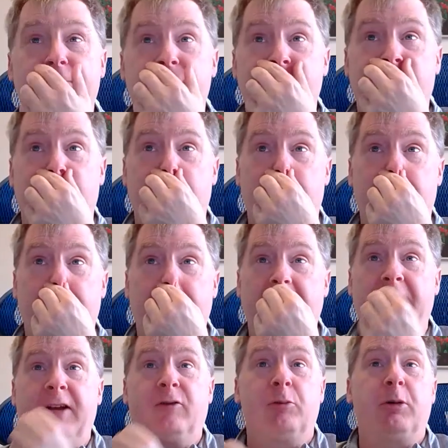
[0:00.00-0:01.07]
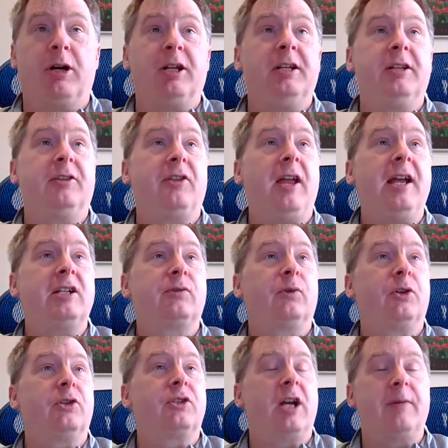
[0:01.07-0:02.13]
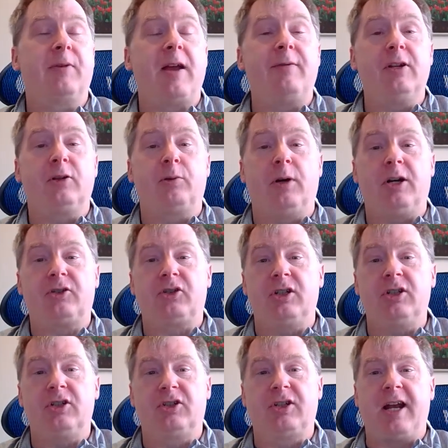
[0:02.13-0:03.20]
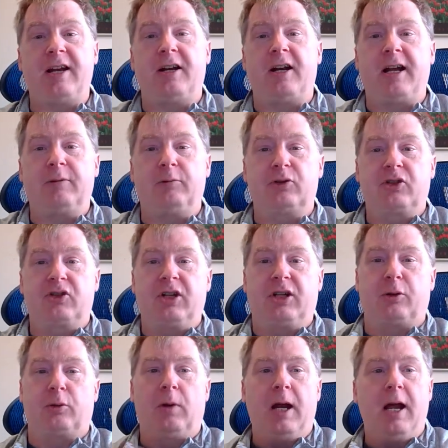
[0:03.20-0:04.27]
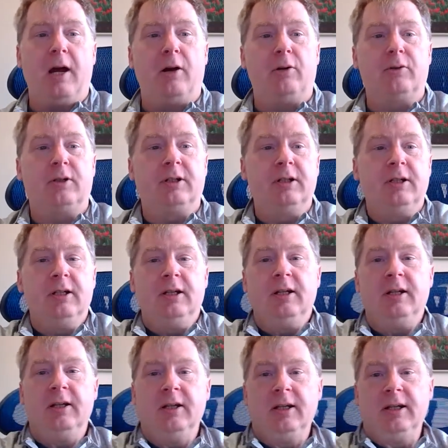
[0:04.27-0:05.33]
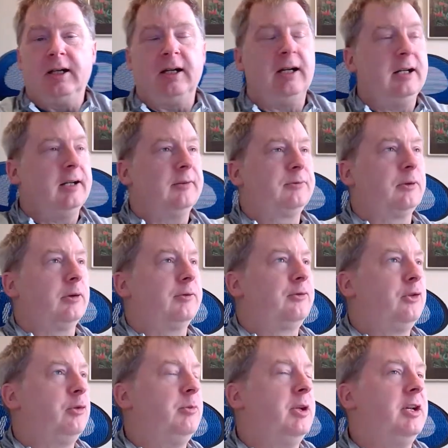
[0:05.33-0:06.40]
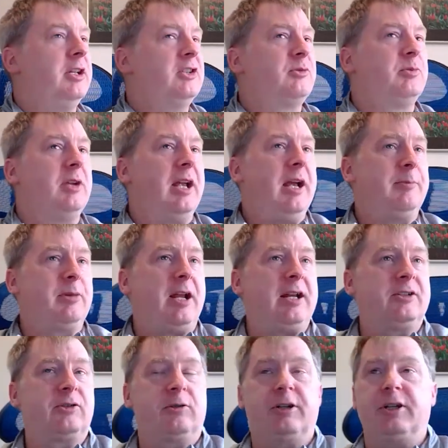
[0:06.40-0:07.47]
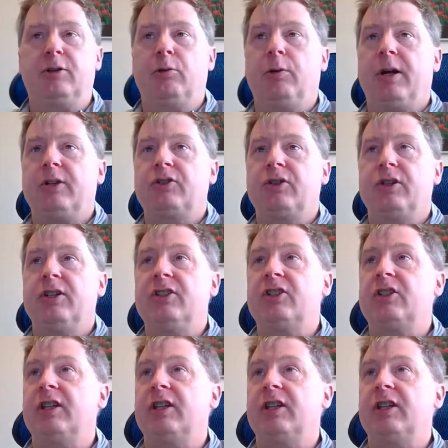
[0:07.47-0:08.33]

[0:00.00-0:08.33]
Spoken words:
So, hey, everybody, thanks for your time. If you have any questions, Dan and I will stick around for a few minutes, but happy to answer any questions.